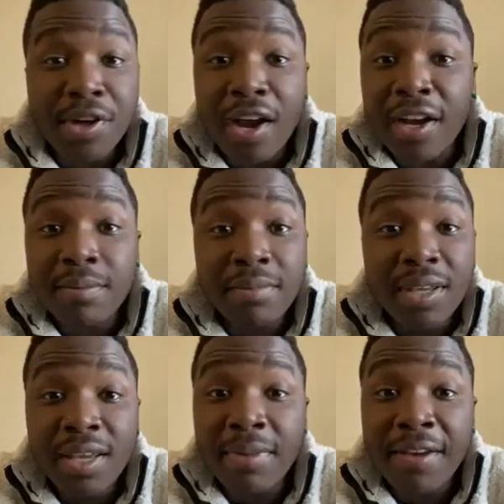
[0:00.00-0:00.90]
face,
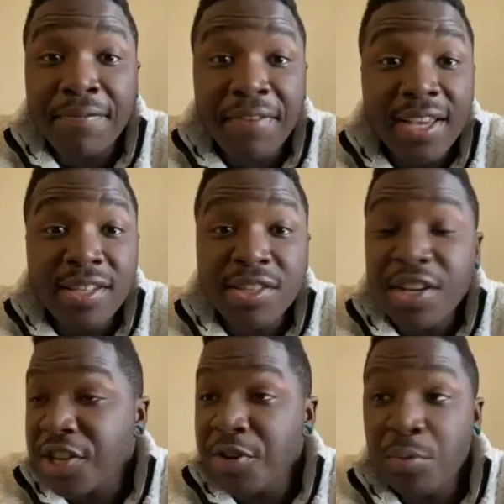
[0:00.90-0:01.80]
you wouldn't say any of
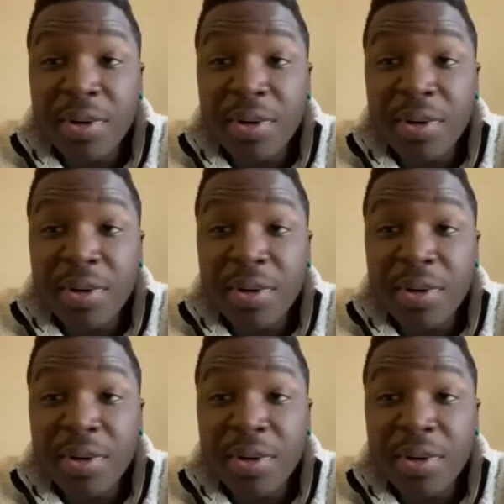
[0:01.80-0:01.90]
it.